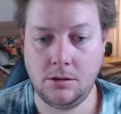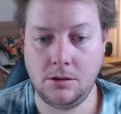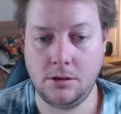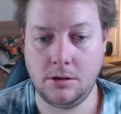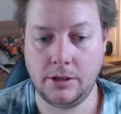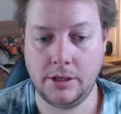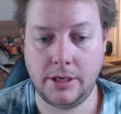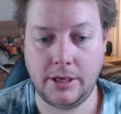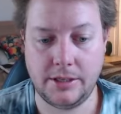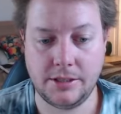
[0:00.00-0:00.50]

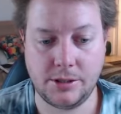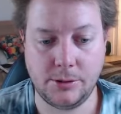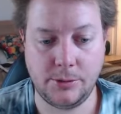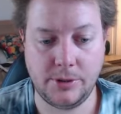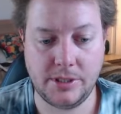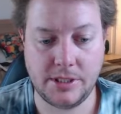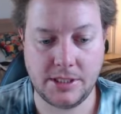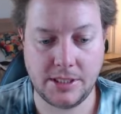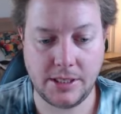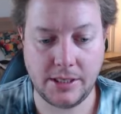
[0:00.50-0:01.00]
okay, so we
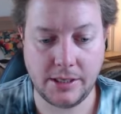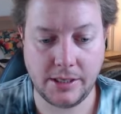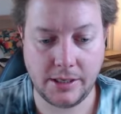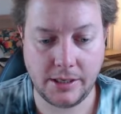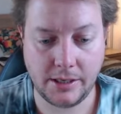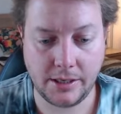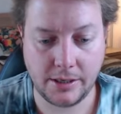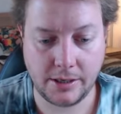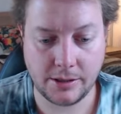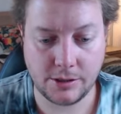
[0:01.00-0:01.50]

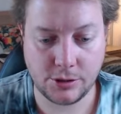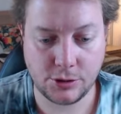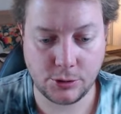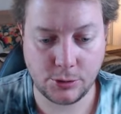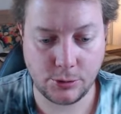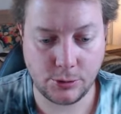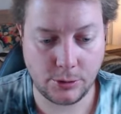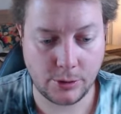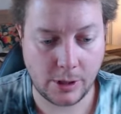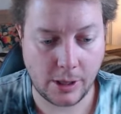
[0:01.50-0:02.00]
cd
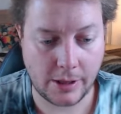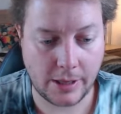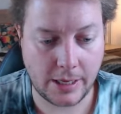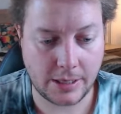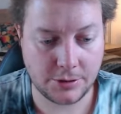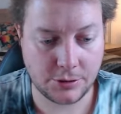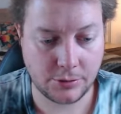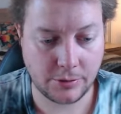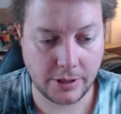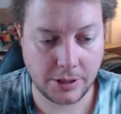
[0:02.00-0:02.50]
into
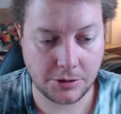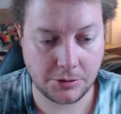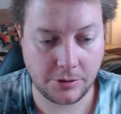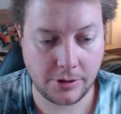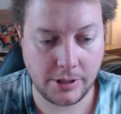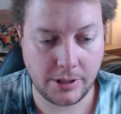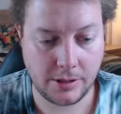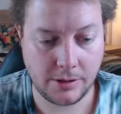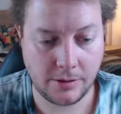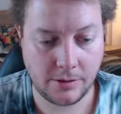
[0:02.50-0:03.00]
that
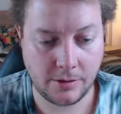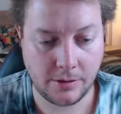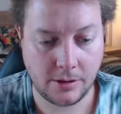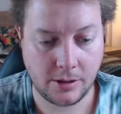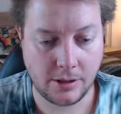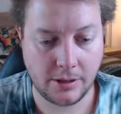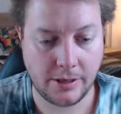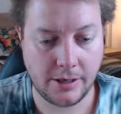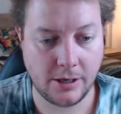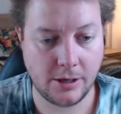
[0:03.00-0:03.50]
directory,
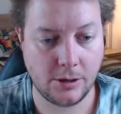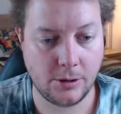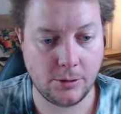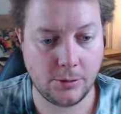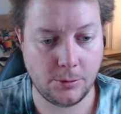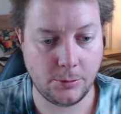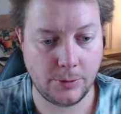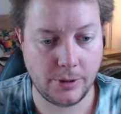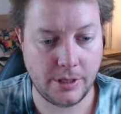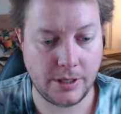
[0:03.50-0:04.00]
and now
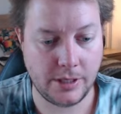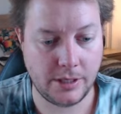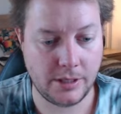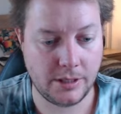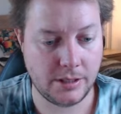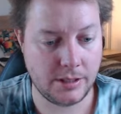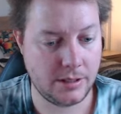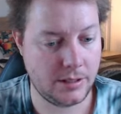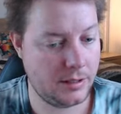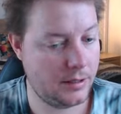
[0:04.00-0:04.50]

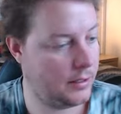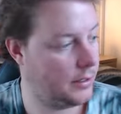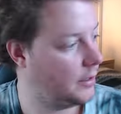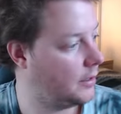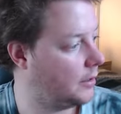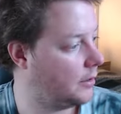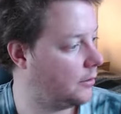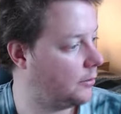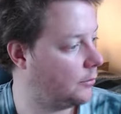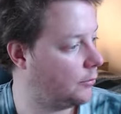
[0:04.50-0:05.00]
we
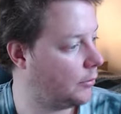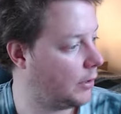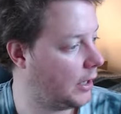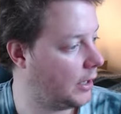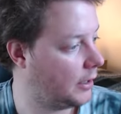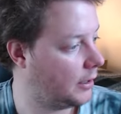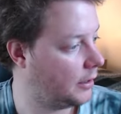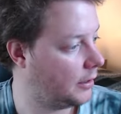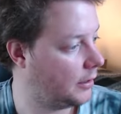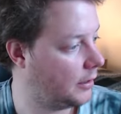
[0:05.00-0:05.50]

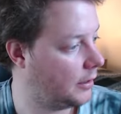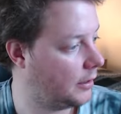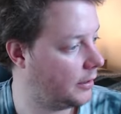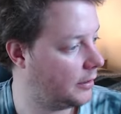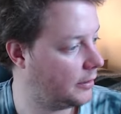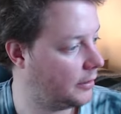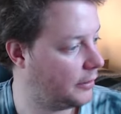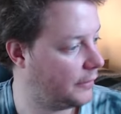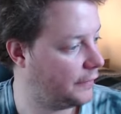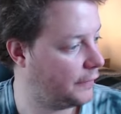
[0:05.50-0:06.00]
run
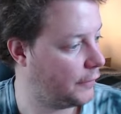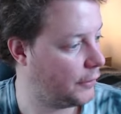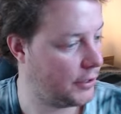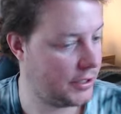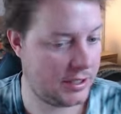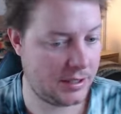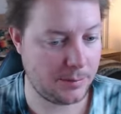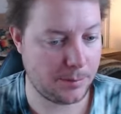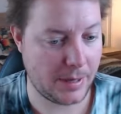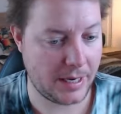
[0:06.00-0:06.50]
the
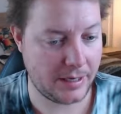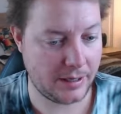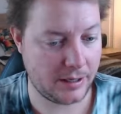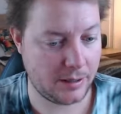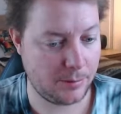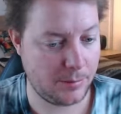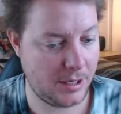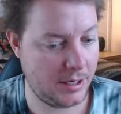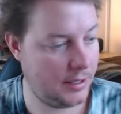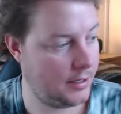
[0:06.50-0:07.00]
first make
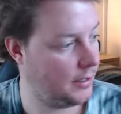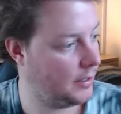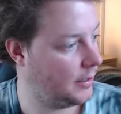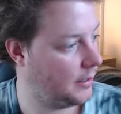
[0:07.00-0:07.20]
command.